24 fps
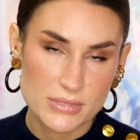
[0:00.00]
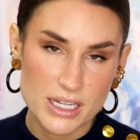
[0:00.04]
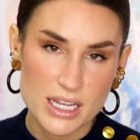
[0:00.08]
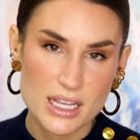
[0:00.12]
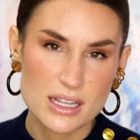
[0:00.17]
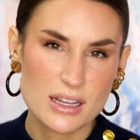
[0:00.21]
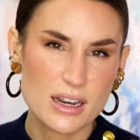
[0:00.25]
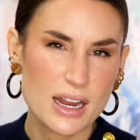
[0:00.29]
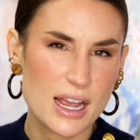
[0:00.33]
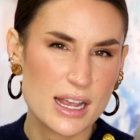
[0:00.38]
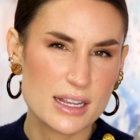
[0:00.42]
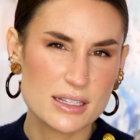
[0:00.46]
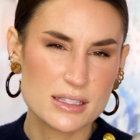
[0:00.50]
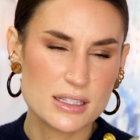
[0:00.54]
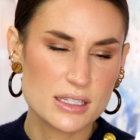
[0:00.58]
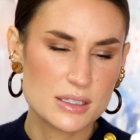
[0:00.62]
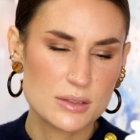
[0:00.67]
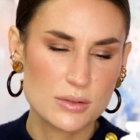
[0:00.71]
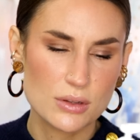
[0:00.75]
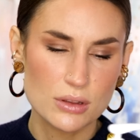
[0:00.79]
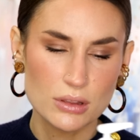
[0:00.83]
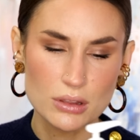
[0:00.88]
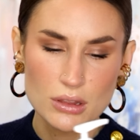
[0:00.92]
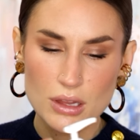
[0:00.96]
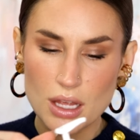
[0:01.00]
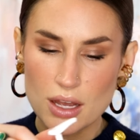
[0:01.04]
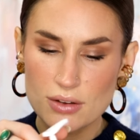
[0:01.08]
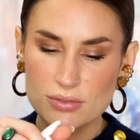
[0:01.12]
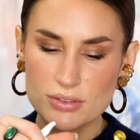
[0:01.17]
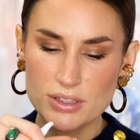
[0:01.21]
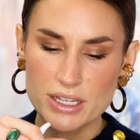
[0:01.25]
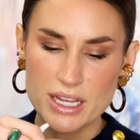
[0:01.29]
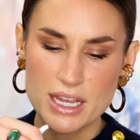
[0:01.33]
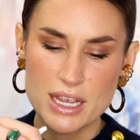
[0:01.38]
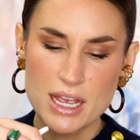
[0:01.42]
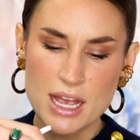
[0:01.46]
It has this
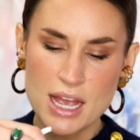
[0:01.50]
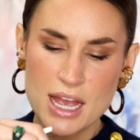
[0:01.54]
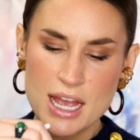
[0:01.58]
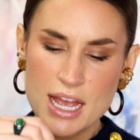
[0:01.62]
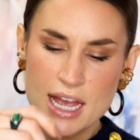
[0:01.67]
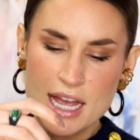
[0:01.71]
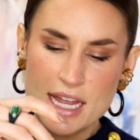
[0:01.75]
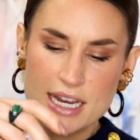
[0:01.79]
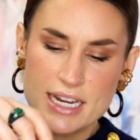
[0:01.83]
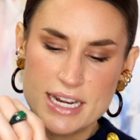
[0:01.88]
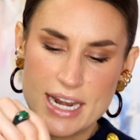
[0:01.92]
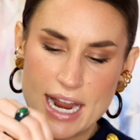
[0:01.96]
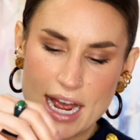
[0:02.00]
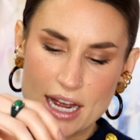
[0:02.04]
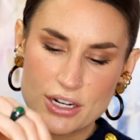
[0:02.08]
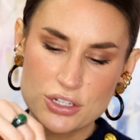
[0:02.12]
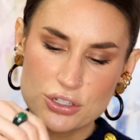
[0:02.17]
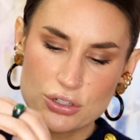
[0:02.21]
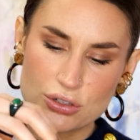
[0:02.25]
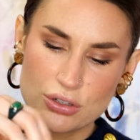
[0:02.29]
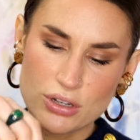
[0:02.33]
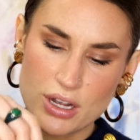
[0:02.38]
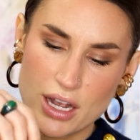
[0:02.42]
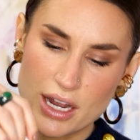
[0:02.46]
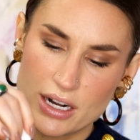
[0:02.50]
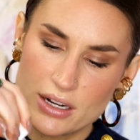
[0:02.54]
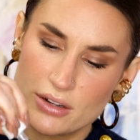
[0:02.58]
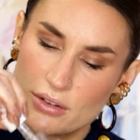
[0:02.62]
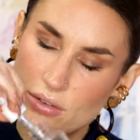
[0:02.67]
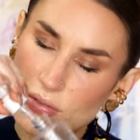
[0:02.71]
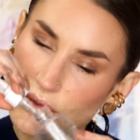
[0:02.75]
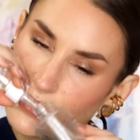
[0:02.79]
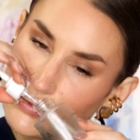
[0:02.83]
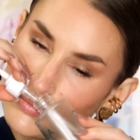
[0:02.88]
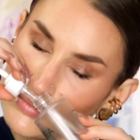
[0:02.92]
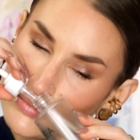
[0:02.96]
lovely natural kind
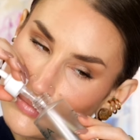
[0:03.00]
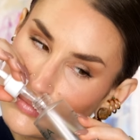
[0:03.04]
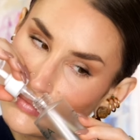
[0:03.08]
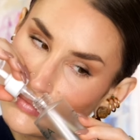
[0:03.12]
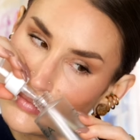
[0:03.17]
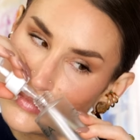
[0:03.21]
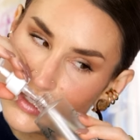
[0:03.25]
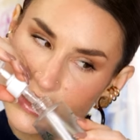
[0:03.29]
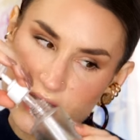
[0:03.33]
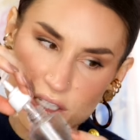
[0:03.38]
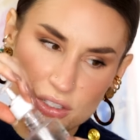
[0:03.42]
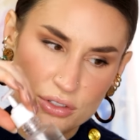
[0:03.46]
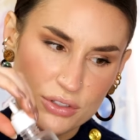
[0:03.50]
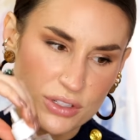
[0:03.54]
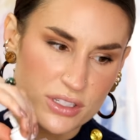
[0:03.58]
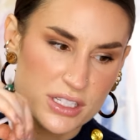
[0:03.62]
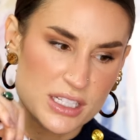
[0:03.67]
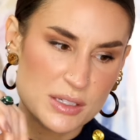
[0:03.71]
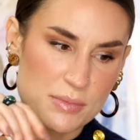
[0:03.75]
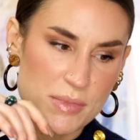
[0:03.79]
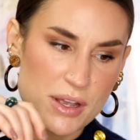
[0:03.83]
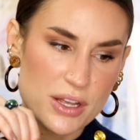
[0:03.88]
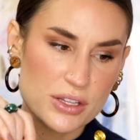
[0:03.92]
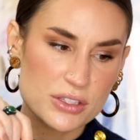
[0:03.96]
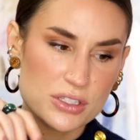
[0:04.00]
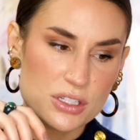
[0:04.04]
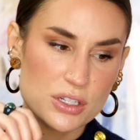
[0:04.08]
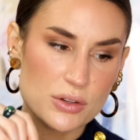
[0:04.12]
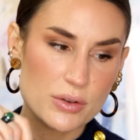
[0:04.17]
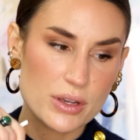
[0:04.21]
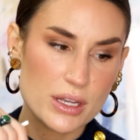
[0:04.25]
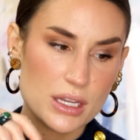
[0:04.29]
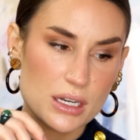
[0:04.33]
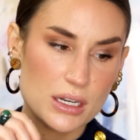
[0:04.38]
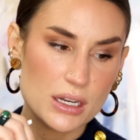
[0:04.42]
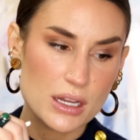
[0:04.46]
of citrus smell to
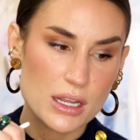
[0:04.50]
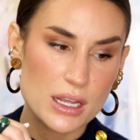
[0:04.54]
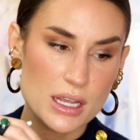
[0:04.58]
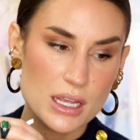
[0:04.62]
it.